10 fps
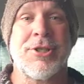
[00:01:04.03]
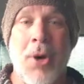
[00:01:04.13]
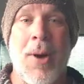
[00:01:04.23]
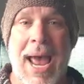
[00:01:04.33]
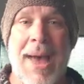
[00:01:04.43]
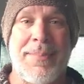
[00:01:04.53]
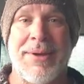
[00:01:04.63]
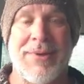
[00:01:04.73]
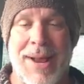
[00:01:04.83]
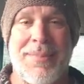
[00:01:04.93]
so
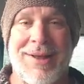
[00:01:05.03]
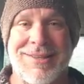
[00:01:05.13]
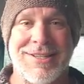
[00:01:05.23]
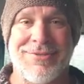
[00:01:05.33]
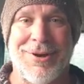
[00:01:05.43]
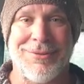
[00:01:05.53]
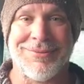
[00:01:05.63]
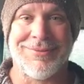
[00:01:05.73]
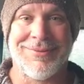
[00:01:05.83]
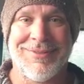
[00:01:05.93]
happy when I bought this phone.
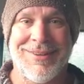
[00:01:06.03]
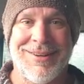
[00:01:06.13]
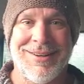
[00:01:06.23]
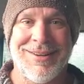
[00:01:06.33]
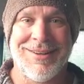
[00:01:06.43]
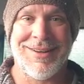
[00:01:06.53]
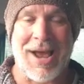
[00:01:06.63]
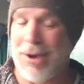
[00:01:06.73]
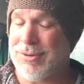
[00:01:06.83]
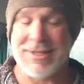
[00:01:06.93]

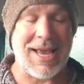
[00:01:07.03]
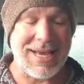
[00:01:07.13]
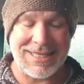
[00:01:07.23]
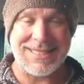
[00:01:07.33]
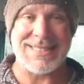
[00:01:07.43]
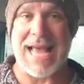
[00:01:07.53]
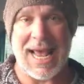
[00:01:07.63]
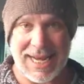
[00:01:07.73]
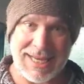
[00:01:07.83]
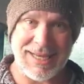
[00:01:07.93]
I was
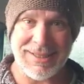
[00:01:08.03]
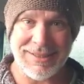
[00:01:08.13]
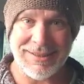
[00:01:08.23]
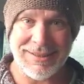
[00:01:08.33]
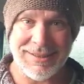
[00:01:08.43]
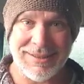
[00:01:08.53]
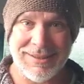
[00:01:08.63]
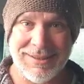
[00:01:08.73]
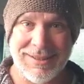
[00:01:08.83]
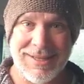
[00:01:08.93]
ecstatic.
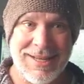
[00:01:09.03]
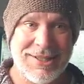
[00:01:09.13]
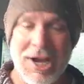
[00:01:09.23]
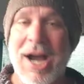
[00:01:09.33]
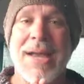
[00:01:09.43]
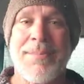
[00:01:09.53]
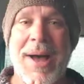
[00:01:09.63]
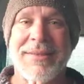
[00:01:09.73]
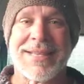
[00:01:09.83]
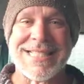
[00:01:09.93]
Talk
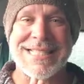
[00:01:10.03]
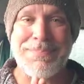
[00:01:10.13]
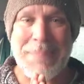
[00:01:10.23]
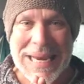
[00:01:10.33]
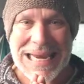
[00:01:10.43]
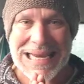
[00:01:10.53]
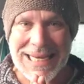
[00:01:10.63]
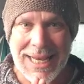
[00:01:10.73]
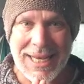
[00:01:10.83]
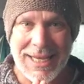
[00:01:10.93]
about the
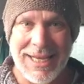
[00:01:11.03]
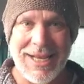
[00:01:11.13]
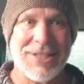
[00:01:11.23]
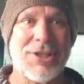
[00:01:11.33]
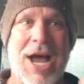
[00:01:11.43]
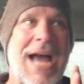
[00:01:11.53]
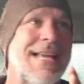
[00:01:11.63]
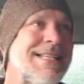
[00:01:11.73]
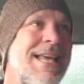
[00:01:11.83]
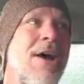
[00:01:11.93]
speed. I
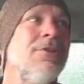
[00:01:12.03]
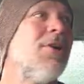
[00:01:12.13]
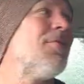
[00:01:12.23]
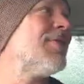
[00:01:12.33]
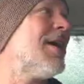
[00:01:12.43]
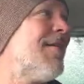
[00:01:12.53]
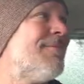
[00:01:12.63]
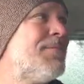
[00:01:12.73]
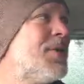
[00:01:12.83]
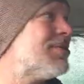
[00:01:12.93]
could download
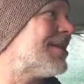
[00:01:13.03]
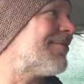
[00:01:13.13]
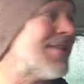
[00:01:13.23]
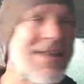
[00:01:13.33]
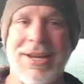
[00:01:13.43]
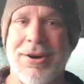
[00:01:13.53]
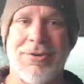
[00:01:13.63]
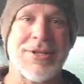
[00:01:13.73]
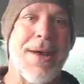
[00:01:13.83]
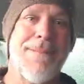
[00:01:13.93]
music
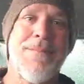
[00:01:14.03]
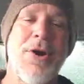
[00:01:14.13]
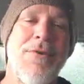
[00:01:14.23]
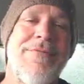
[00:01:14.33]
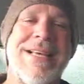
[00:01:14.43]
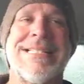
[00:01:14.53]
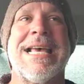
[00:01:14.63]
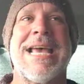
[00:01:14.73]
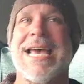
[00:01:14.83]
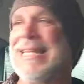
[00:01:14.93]
videos, movies
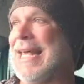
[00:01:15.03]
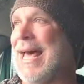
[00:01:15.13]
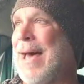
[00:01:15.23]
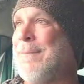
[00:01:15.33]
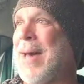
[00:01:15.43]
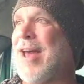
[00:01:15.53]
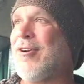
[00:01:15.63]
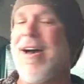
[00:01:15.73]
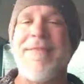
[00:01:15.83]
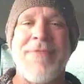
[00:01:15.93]
in a
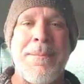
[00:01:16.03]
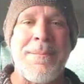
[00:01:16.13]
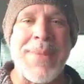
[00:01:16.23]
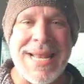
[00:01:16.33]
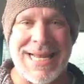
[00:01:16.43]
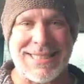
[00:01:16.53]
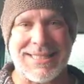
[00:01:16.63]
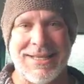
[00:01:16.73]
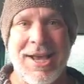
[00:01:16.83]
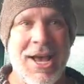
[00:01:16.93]
matter of a
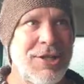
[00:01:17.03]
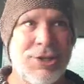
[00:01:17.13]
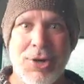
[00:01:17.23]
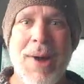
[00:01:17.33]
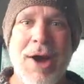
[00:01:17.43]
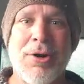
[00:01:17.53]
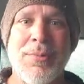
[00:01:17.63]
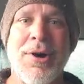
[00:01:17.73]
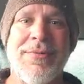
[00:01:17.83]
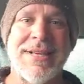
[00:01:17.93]
minute. 2-hour
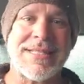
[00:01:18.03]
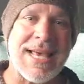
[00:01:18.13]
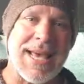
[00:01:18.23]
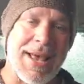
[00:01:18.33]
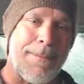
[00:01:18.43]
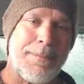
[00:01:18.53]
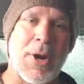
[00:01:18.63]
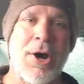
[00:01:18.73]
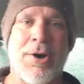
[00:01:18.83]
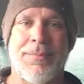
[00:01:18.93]
movies,
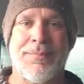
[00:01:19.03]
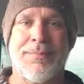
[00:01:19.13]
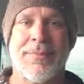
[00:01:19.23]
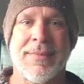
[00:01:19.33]
boom.